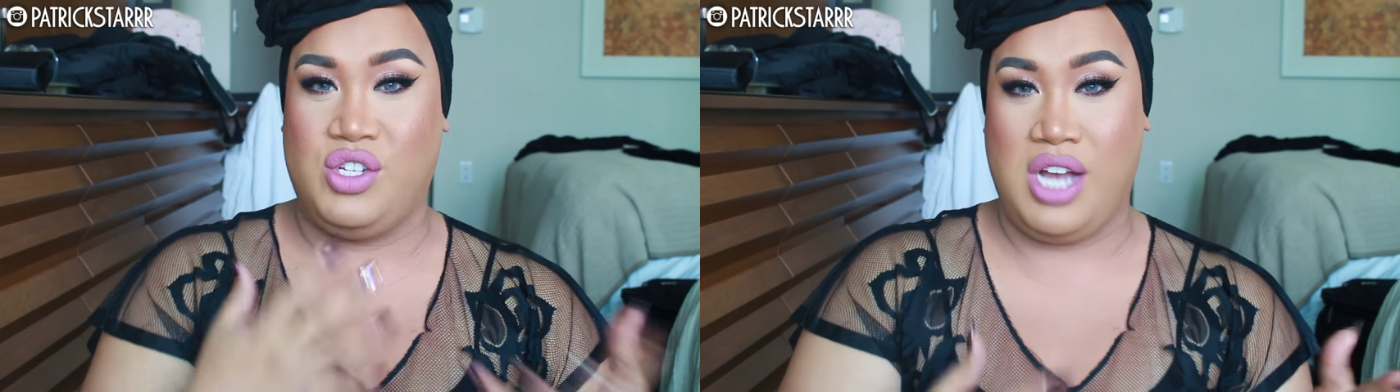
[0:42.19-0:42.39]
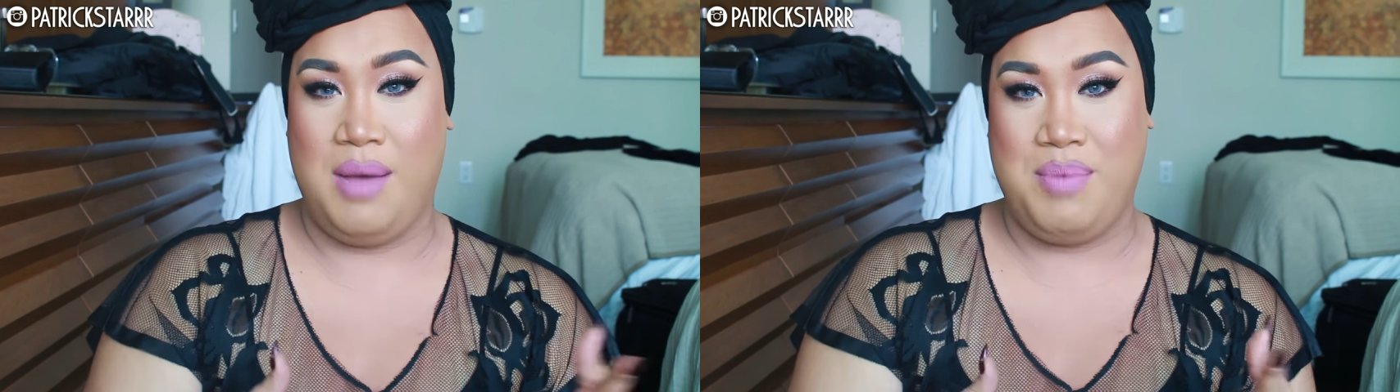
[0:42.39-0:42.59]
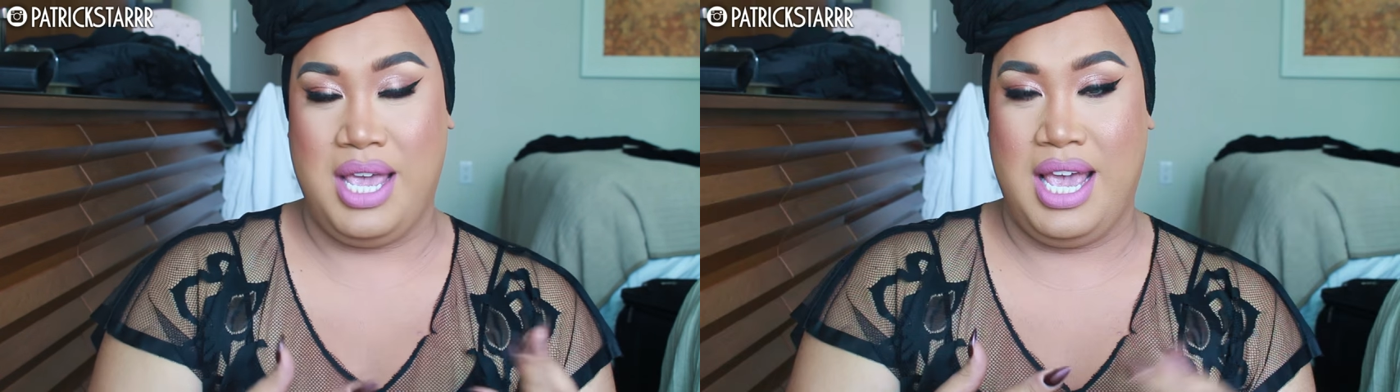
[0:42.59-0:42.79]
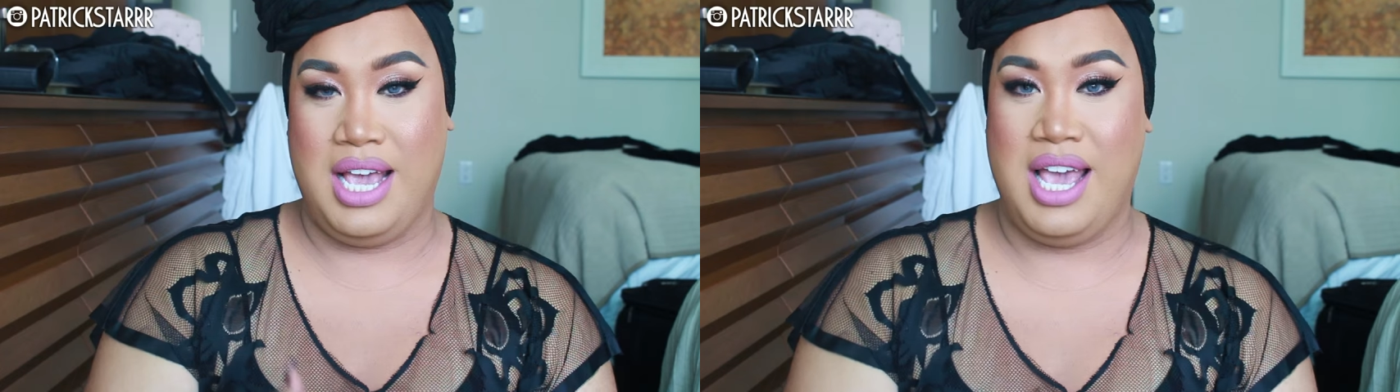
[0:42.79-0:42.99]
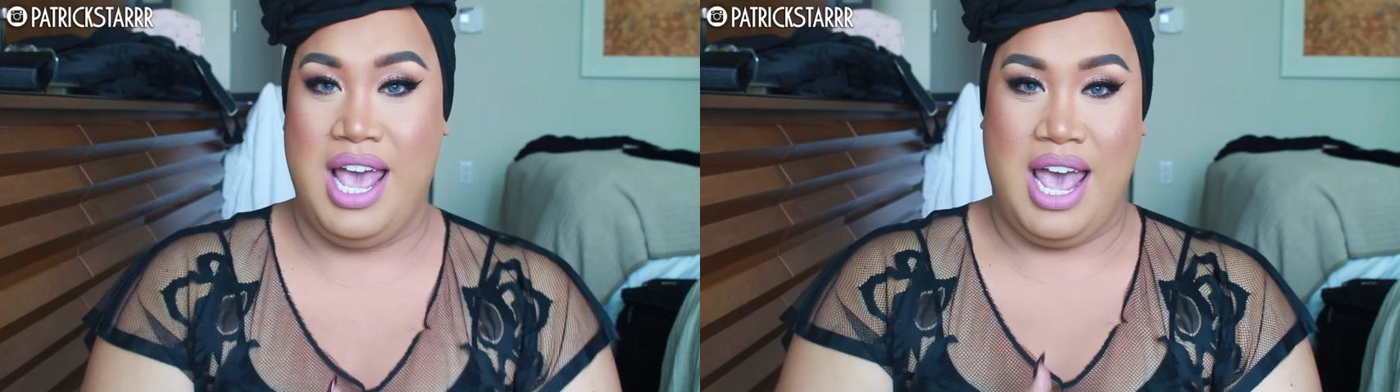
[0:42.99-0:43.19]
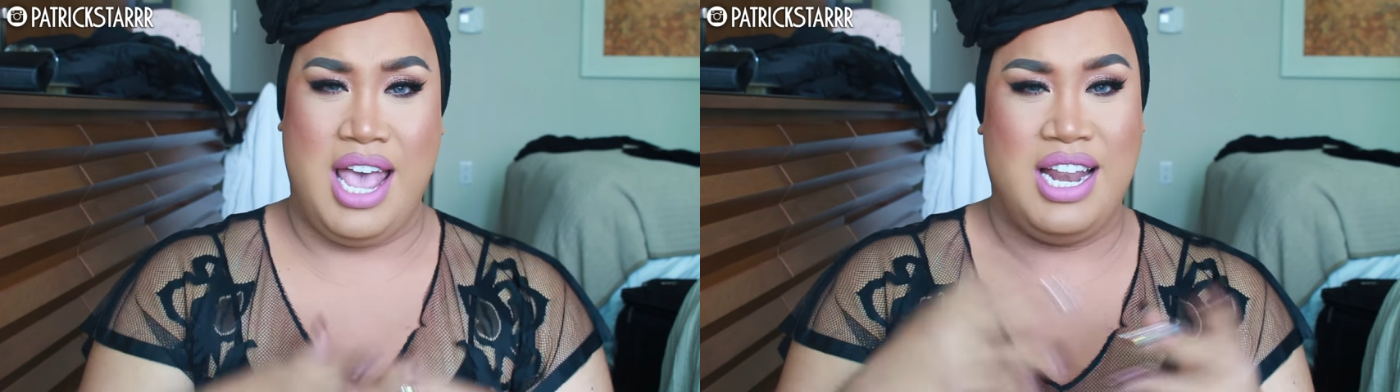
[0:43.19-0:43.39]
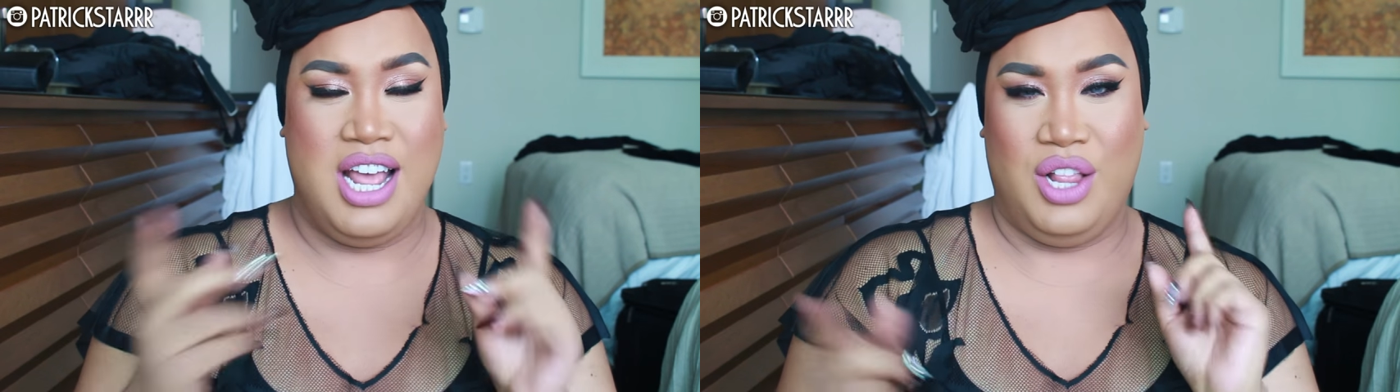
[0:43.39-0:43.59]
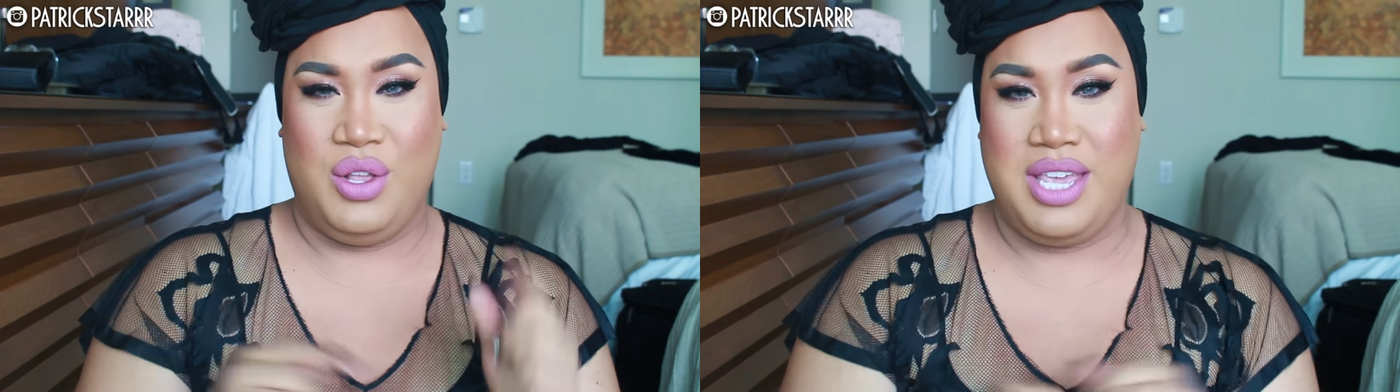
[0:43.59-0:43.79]
shopping and
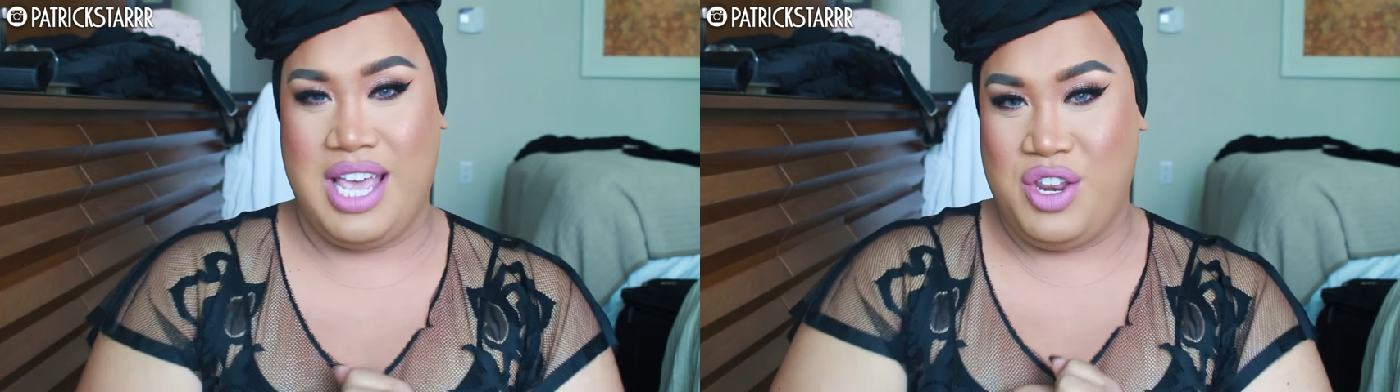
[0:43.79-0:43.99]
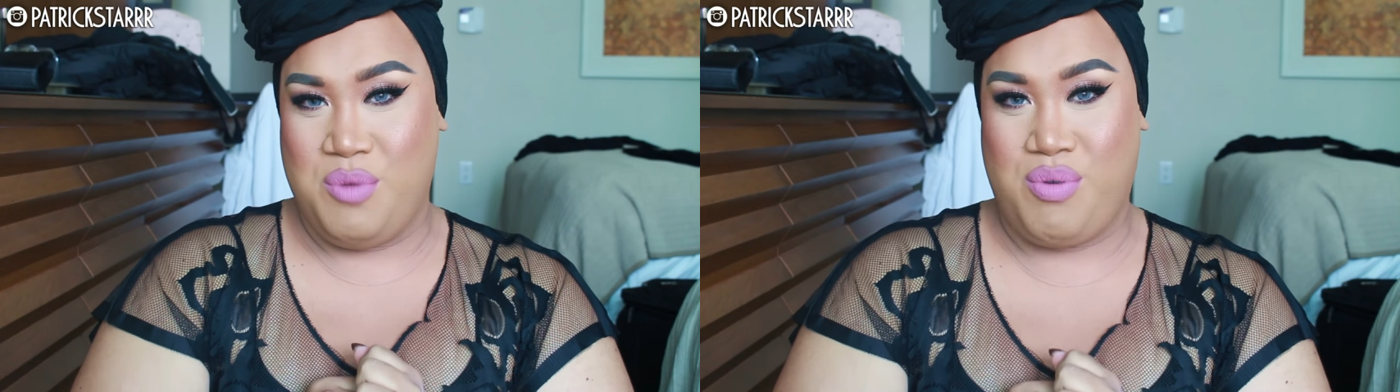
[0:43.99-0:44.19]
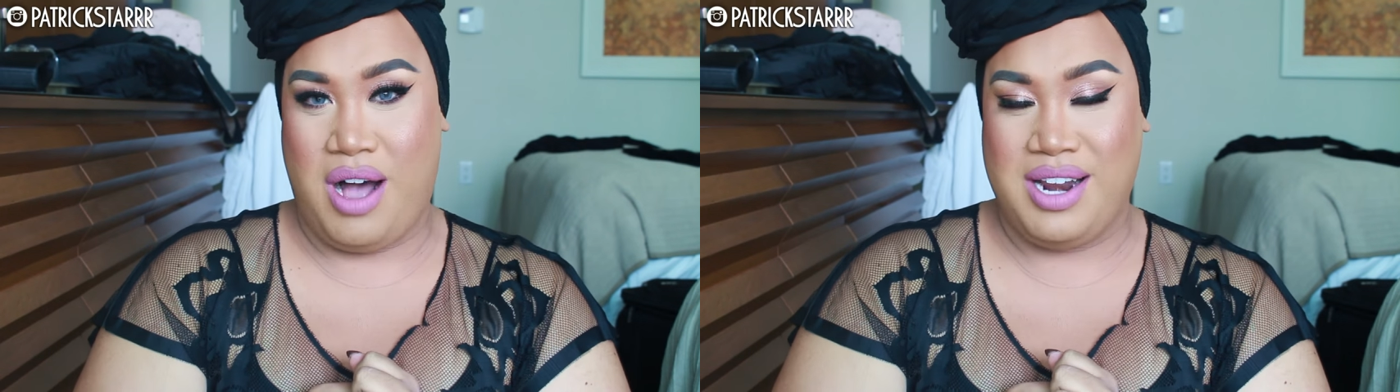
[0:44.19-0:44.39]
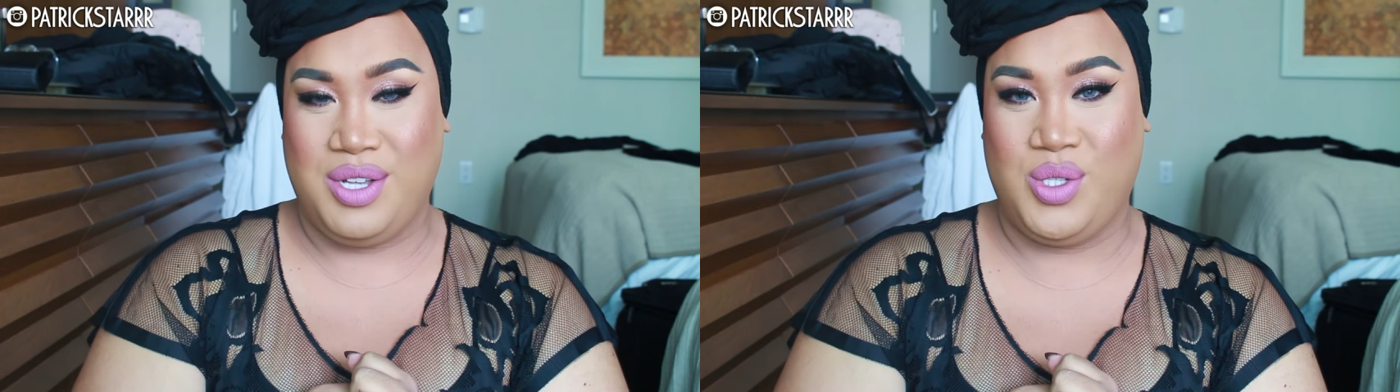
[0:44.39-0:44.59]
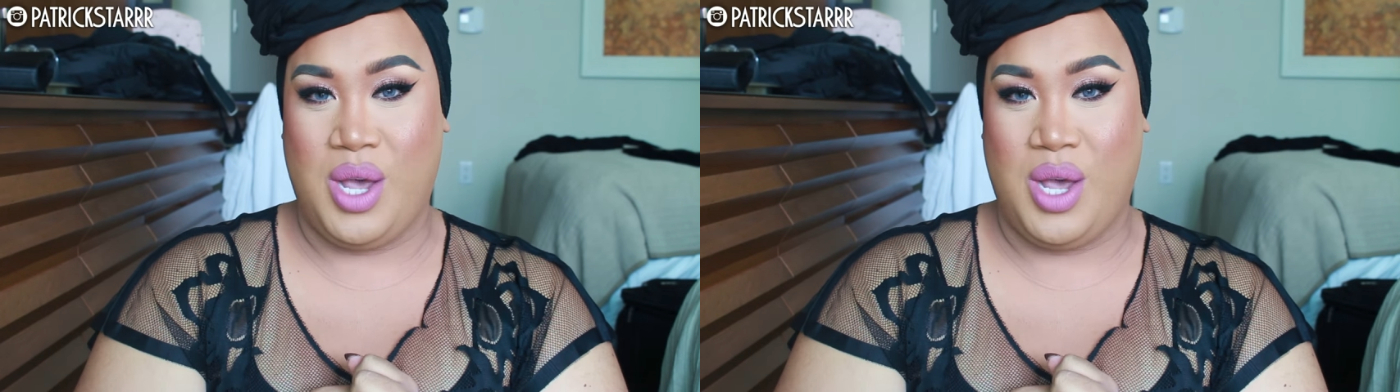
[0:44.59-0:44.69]
looking at new products,